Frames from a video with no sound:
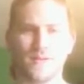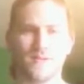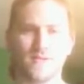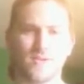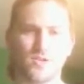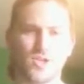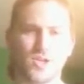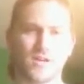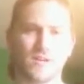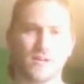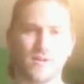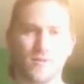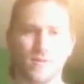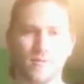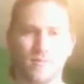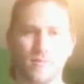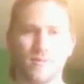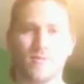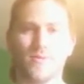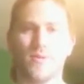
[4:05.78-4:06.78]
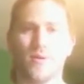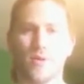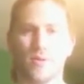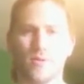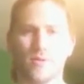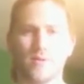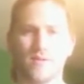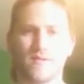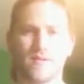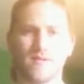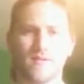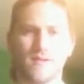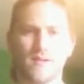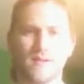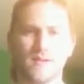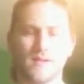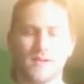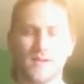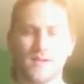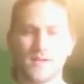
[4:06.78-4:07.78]
suggest going with those,
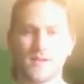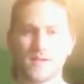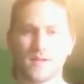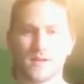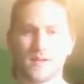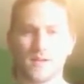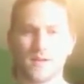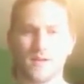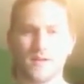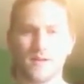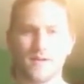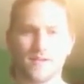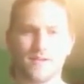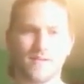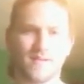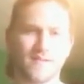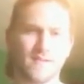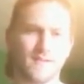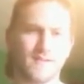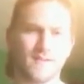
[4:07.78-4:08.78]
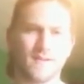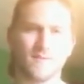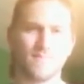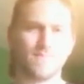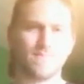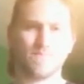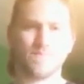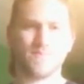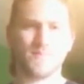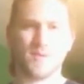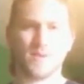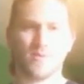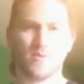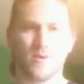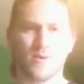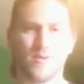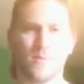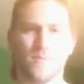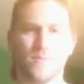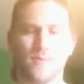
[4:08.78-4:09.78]
because for
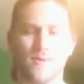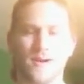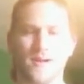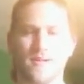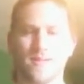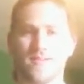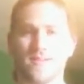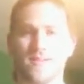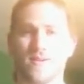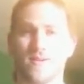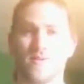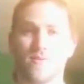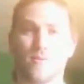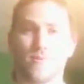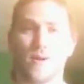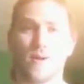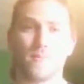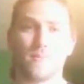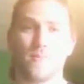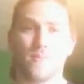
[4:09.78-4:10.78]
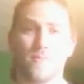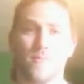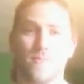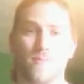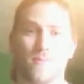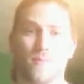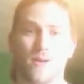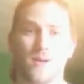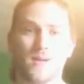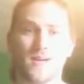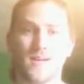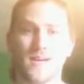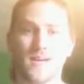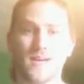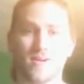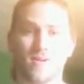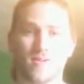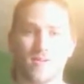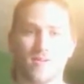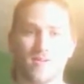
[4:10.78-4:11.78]
the price of one
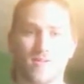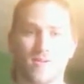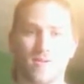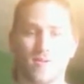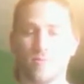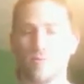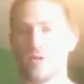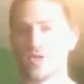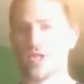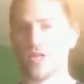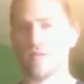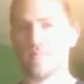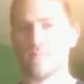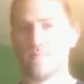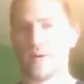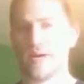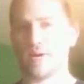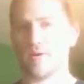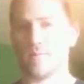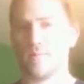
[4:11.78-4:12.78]
nylon sword, which is better